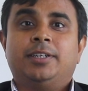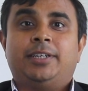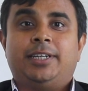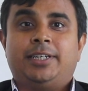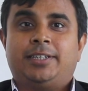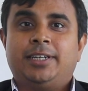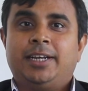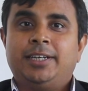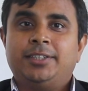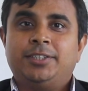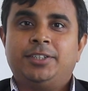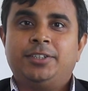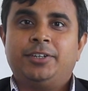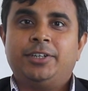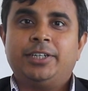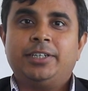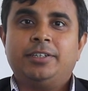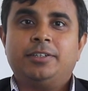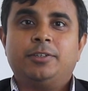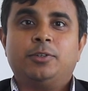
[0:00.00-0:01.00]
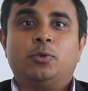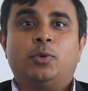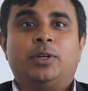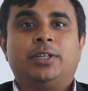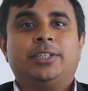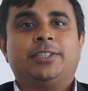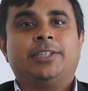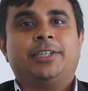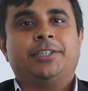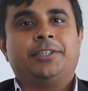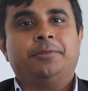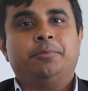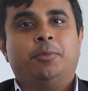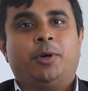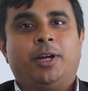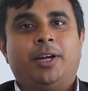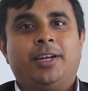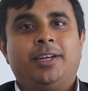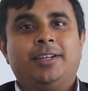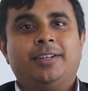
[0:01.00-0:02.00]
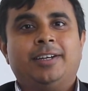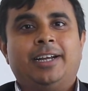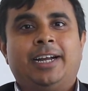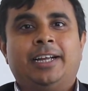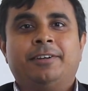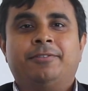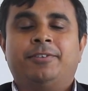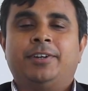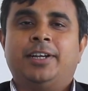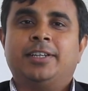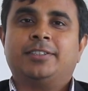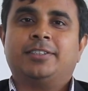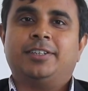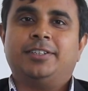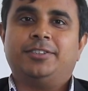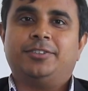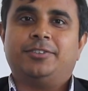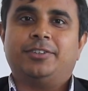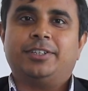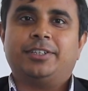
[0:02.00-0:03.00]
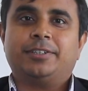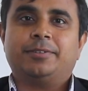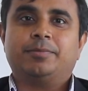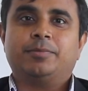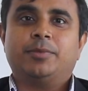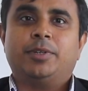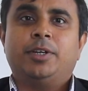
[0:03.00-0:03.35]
data engineering, quantitative modeling, and financial engineering.